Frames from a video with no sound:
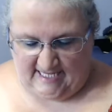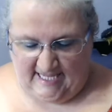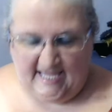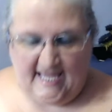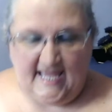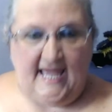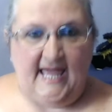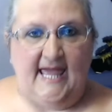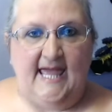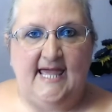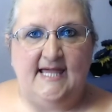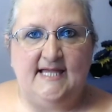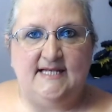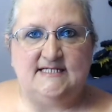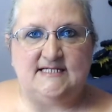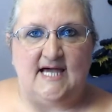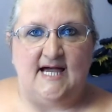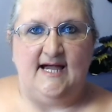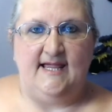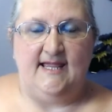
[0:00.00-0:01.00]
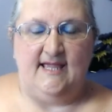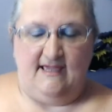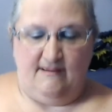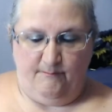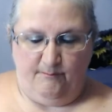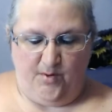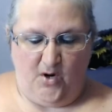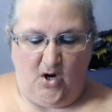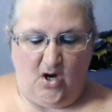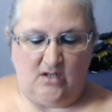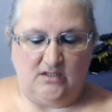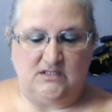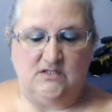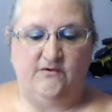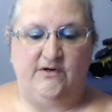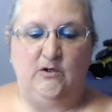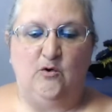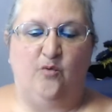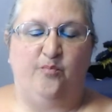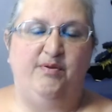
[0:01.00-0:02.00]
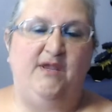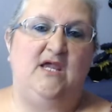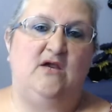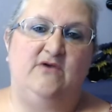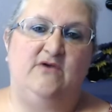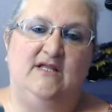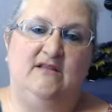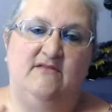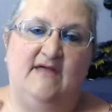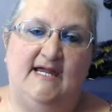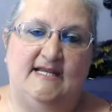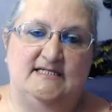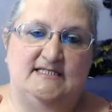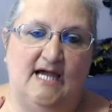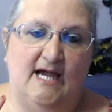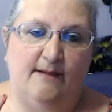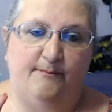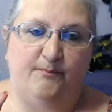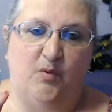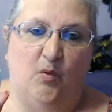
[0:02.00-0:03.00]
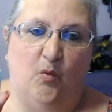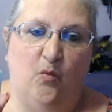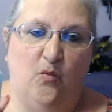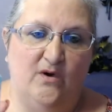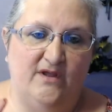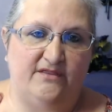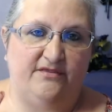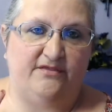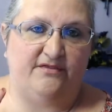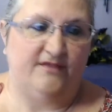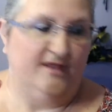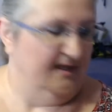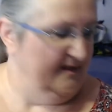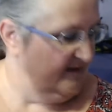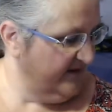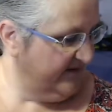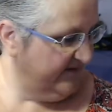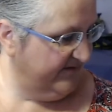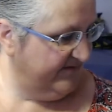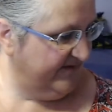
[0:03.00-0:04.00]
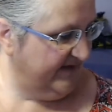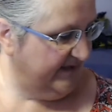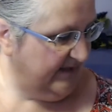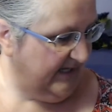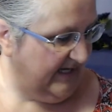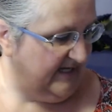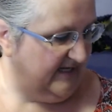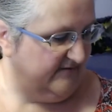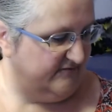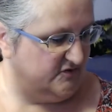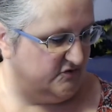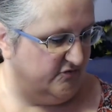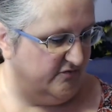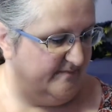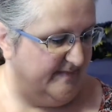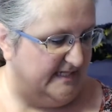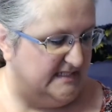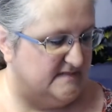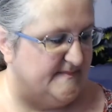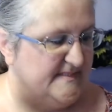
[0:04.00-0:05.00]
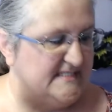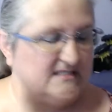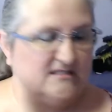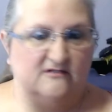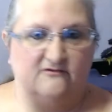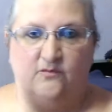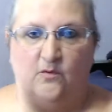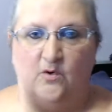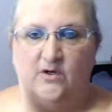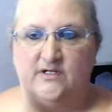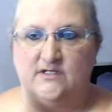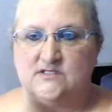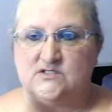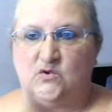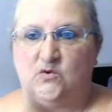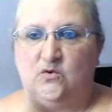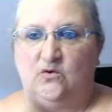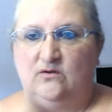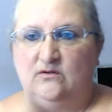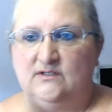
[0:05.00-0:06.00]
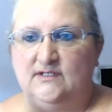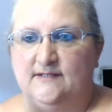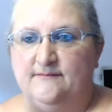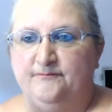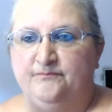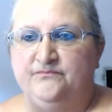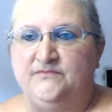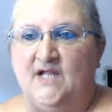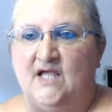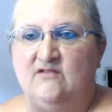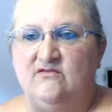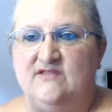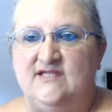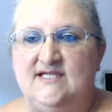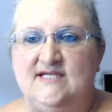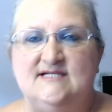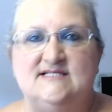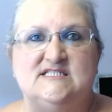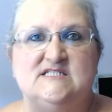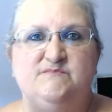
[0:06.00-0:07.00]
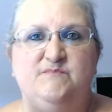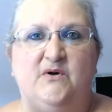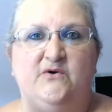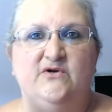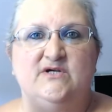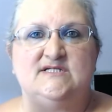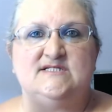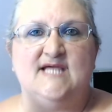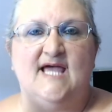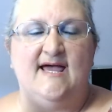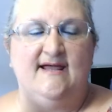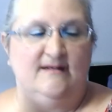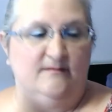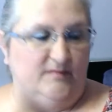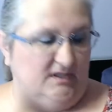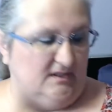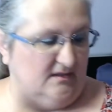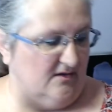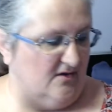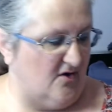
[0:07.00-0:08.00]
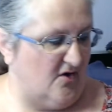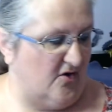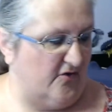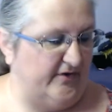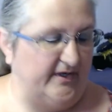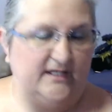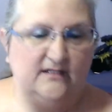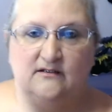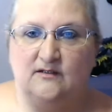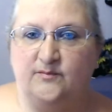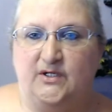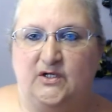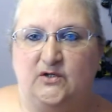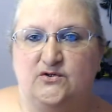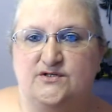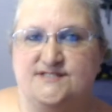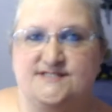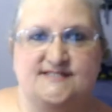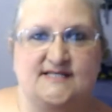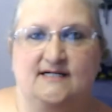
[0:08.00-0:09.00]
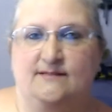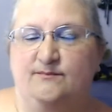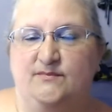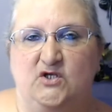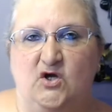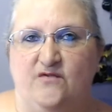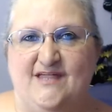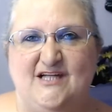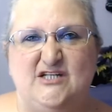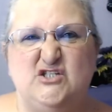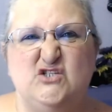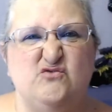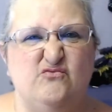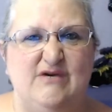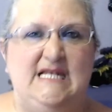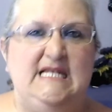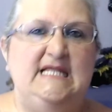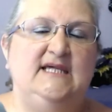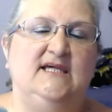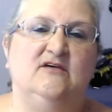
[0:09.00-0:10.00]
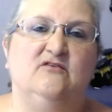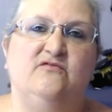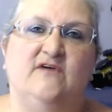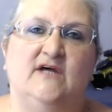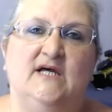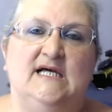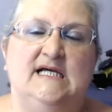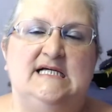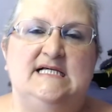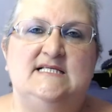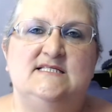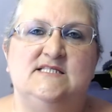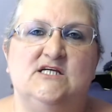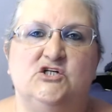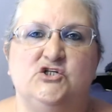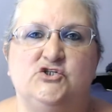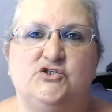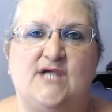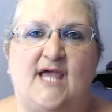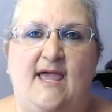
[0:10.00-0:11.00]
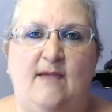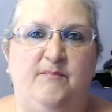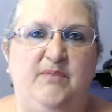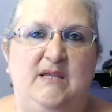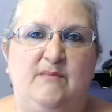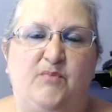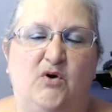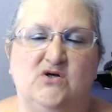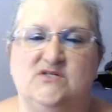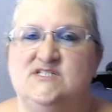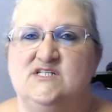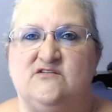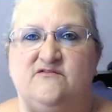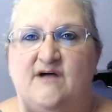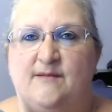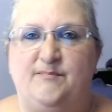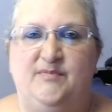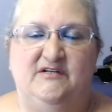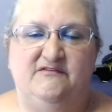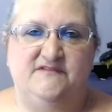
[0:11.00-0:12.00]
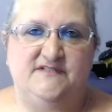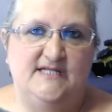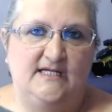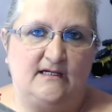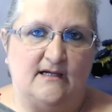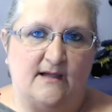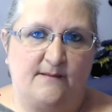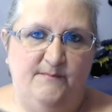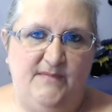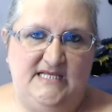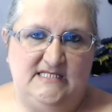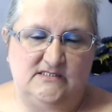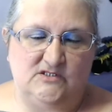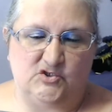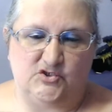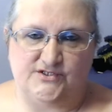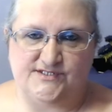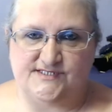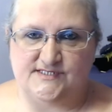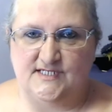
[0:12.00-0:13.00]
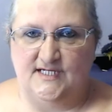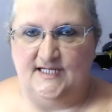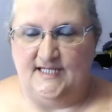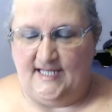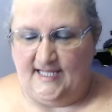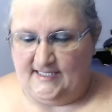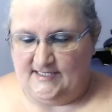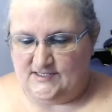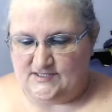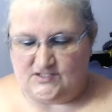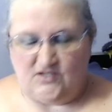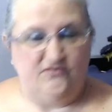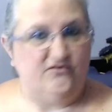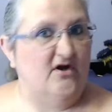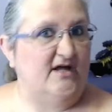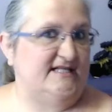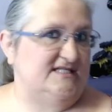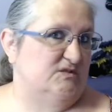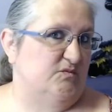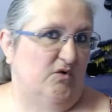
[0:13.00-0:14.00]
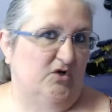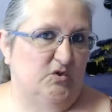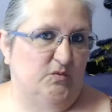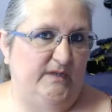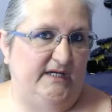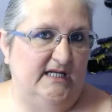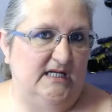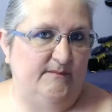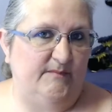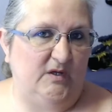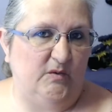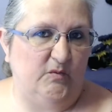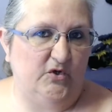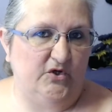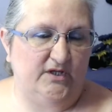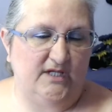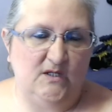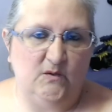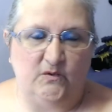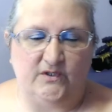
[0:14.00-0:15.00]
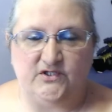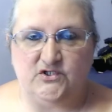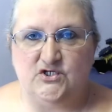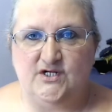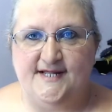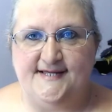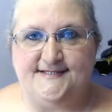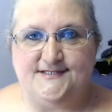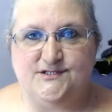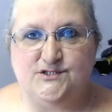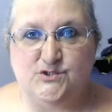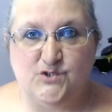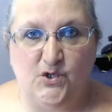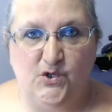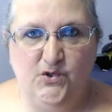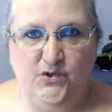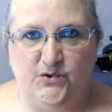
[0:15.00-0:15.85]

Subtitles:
And I am partnering or pairing that up with I have to remind myself what it's called, the Spirit Animal Oracle, because they just really give such happy, positive, uplifting messages. So that's what we're going to be working with today. So